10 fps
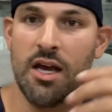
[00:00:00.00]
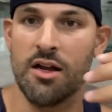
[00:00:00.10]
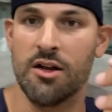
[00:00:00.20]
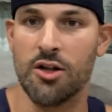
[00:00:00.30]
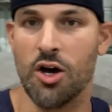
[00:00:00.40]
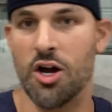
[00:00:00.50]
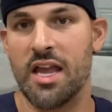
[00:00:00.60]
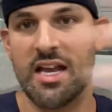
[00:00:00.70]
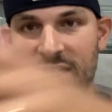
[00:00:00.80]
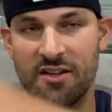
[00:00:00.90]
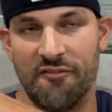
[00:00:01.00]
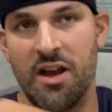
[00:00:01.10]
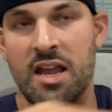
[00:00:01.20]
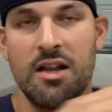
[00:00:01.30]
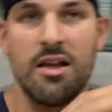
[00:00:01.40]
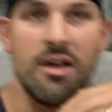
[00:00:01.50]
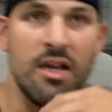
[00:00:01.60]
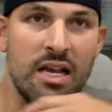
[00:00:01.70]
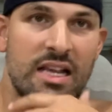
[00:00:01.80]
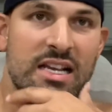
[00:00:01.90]
underdog as the fight
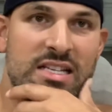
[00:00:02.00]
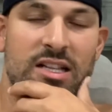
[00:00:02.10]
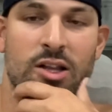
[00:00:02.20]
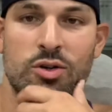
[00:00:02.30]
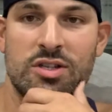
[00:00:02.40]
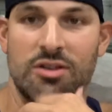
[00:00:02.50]
gets closer.